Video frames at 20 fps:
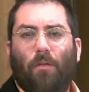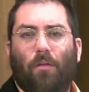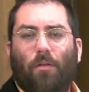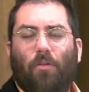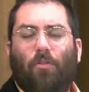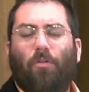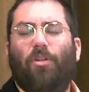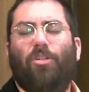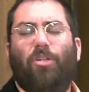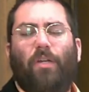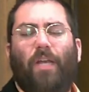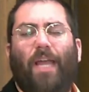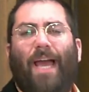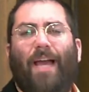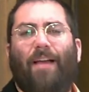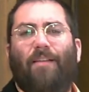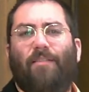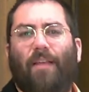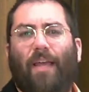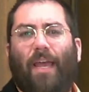The Christian
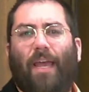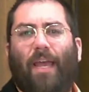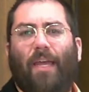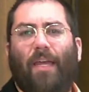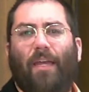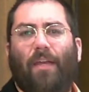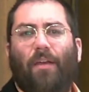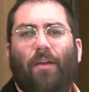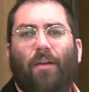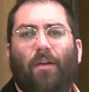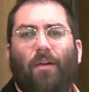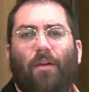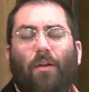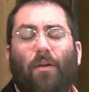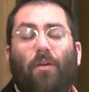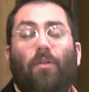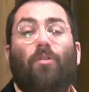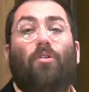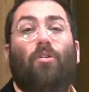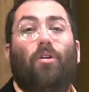has a
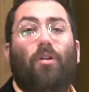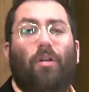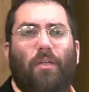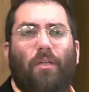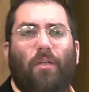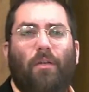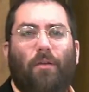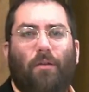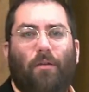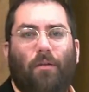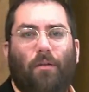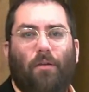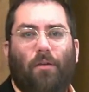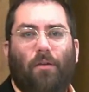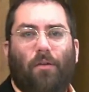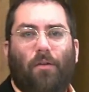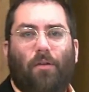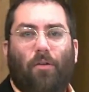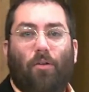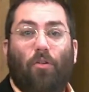good
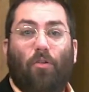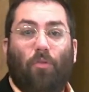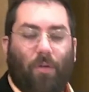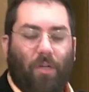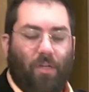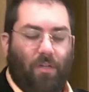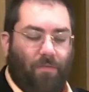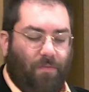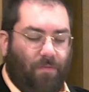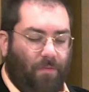grief.